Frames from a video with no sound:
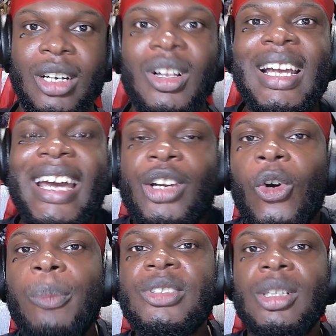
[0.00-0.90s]
sell. And it
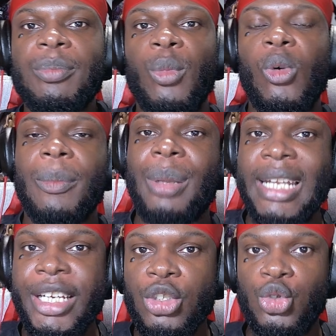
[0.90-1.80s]
opens up more
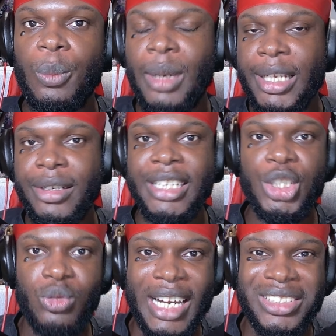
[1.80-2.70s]
player-to-player
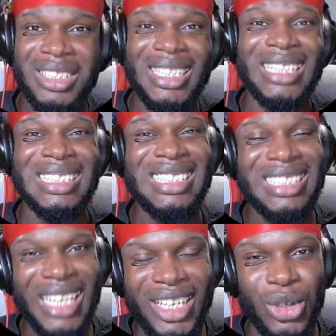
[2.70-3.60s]
interactions and
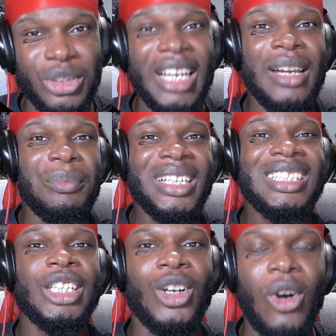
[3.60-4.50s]
sales,
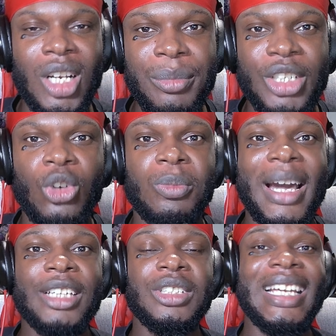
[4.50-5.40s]
meaning the economy goes
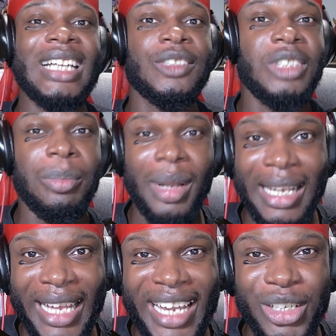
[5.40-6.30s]
back to the hands of the
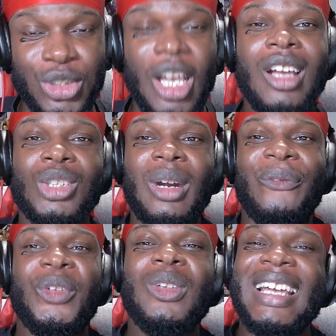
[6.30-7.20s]
players. So I
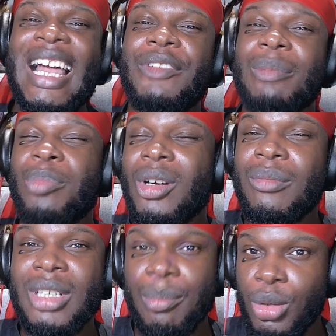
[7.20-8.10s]
feel like having
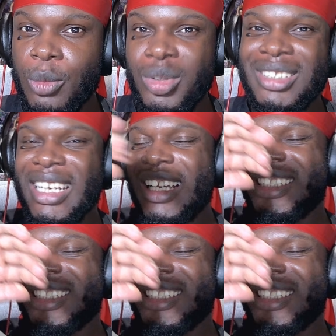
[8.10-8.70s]
permanent blueprints